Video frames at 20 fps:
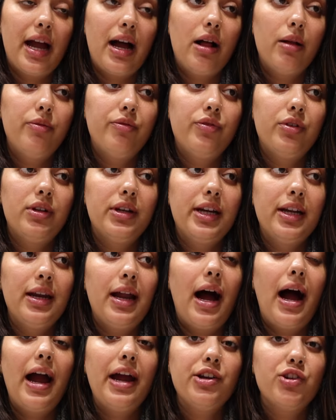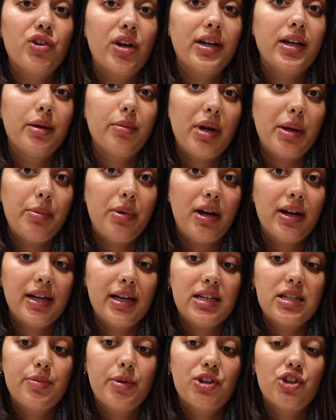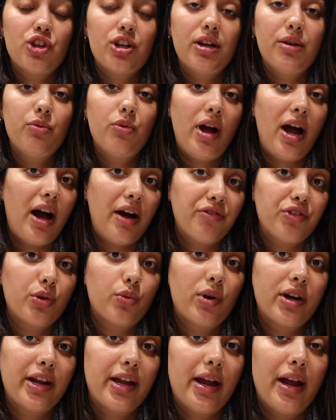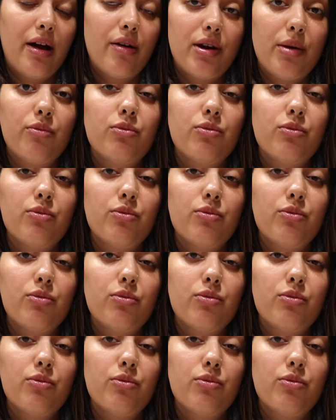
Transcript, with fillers: helpful in hydrating my body, especially after working out.